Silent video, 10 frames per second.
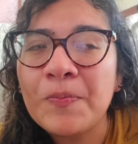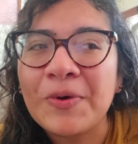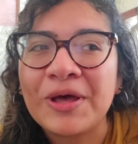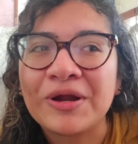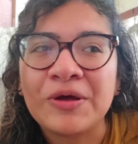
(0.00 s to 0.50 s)

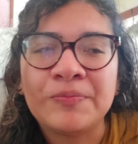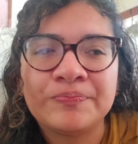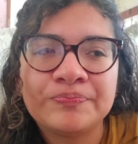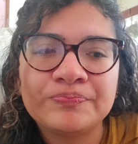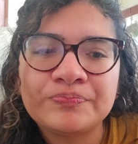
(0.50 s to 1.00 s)
But
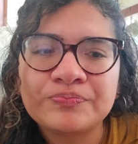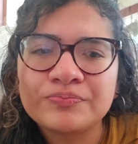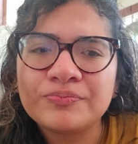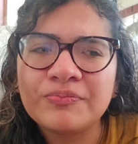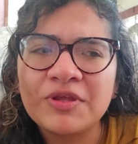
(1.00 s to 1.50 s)

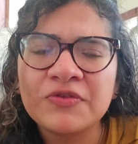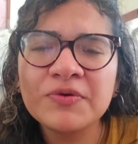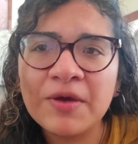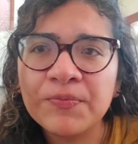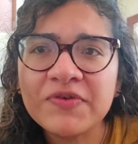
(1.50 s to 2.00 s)

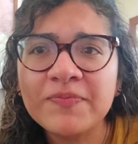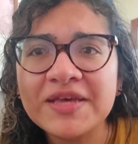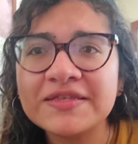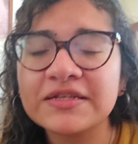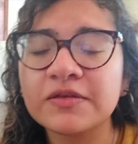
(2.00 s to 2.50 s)
so yeah, we've
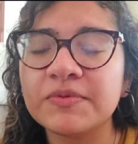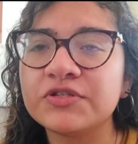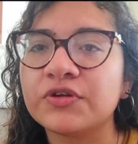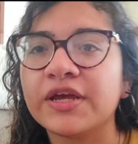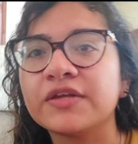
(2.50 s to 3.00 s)
basically
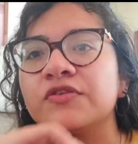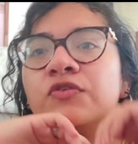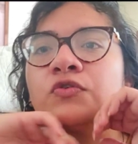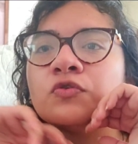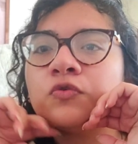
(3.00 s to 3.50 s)
been trying
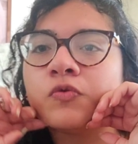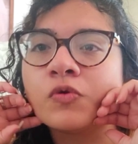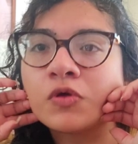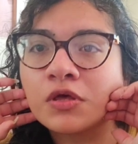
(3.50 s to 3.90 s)
to